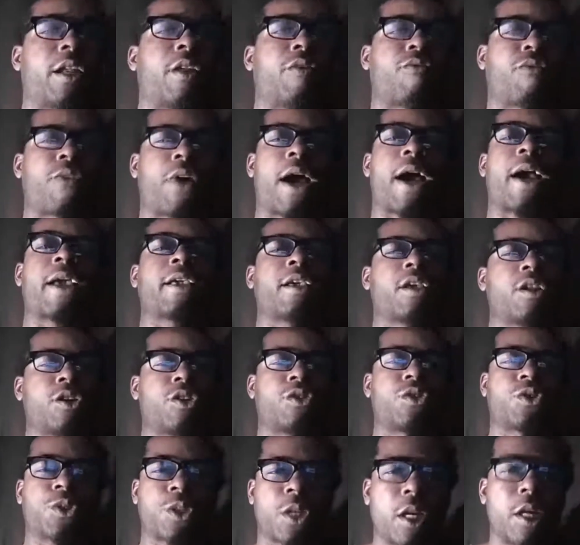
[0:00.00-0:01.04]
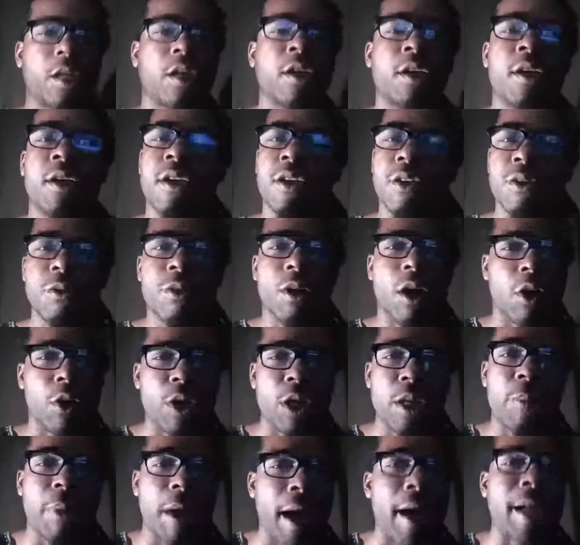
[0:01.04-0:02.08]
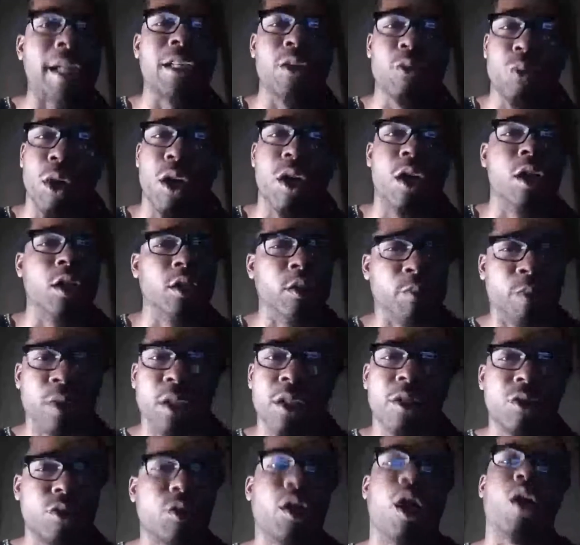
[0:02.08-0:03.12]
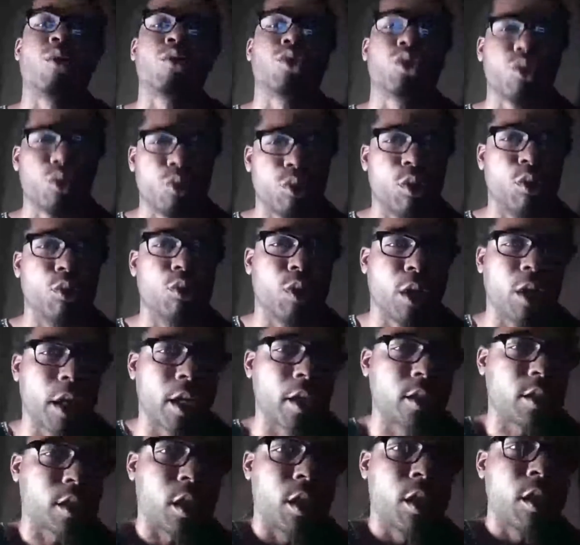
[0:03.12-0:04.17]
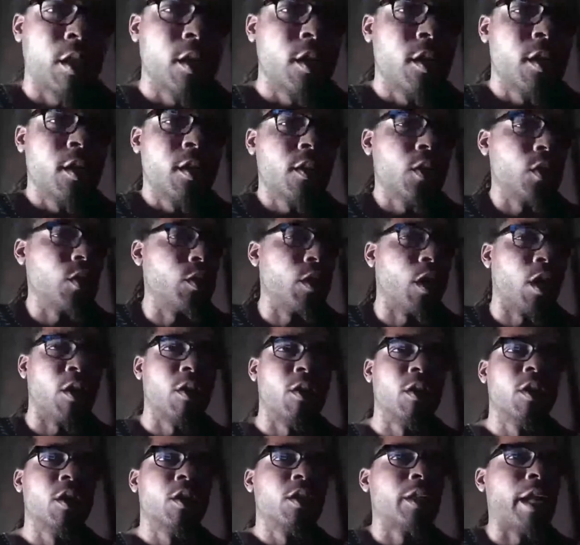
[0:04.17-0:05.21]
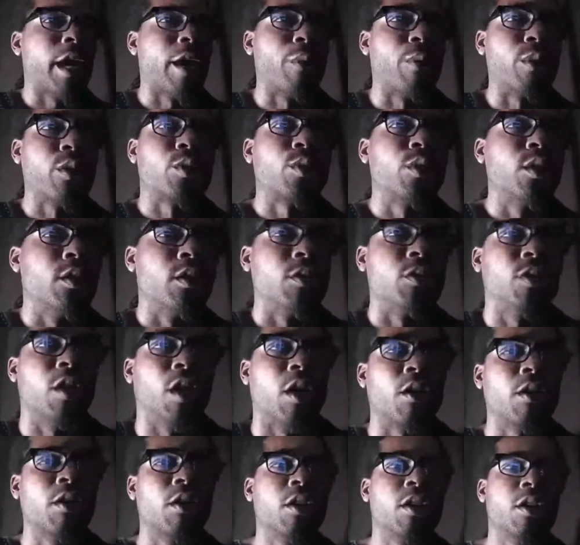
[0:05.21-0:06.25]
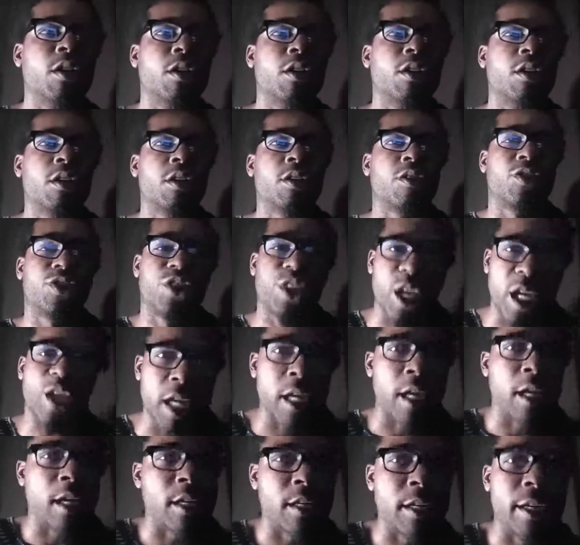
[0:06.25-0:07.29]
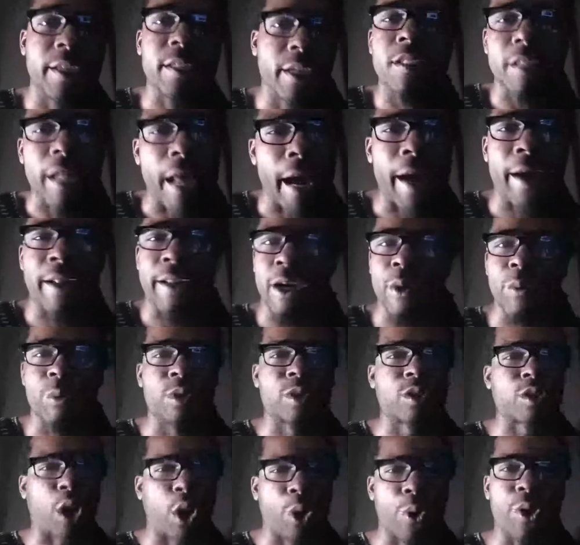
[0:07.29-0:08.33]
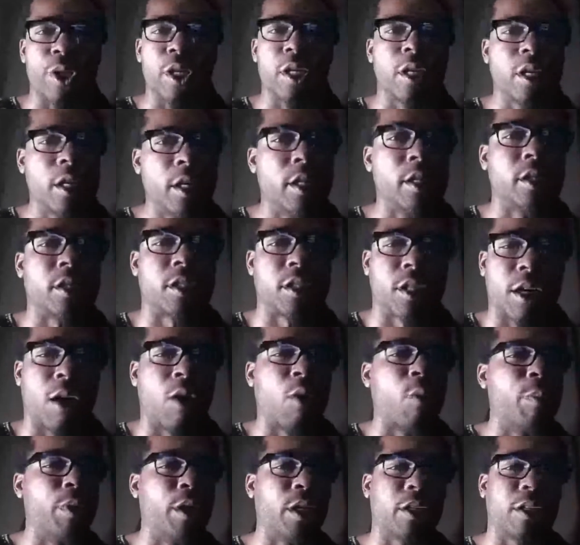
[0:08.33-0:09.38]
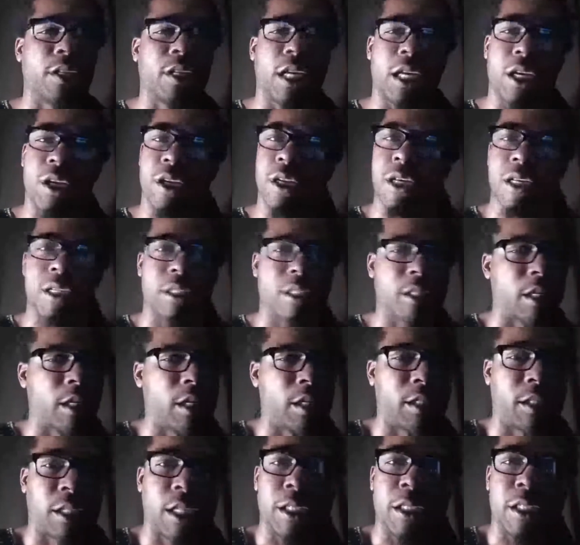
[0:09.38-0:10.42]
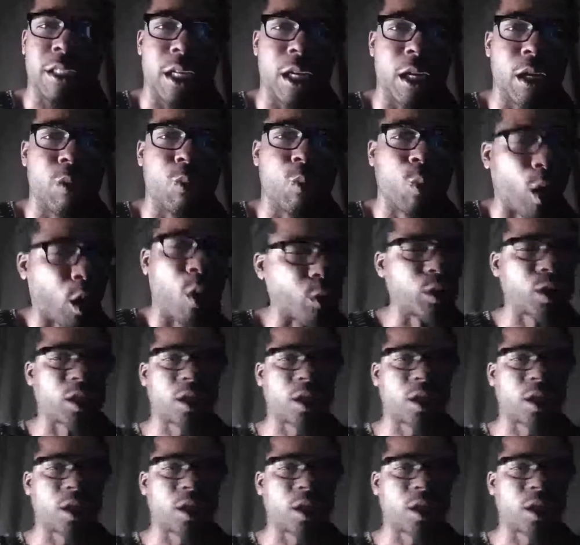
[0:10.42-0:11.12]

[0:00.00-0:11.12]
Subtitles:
defiant and shit. He probably was, but you do that shit. That was, then, this now, that was 30 years ago, but it's even worse